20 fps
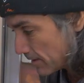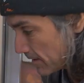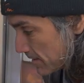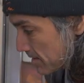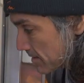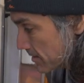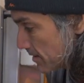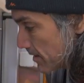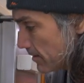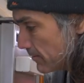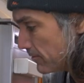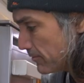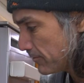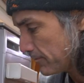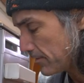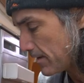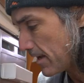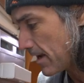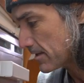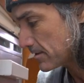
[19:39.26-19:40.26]
instead
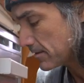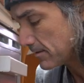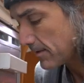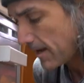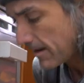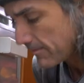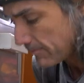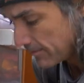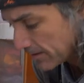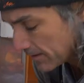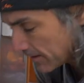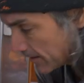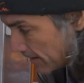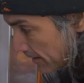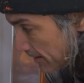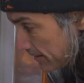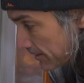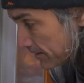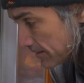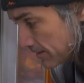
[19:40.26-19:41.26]
of actually having
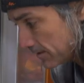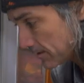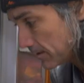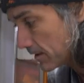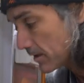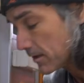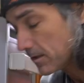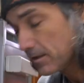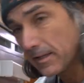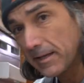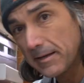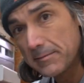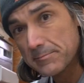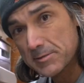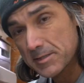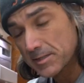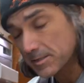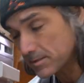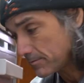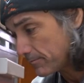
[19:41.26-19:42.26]
a, a clamp
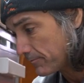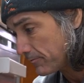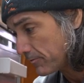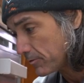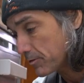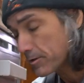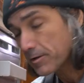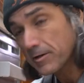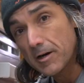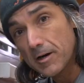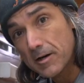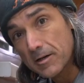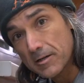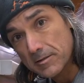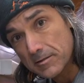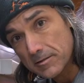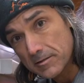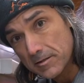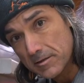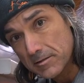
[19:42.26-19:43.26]
system for
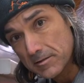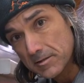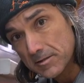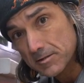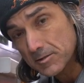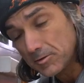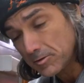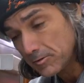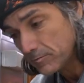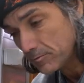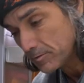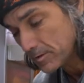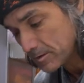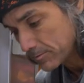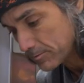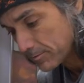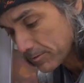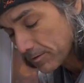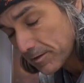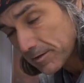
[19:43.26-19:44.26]
our, our stove,
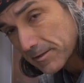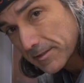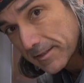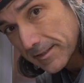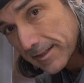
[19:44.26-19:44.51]
which we're looking to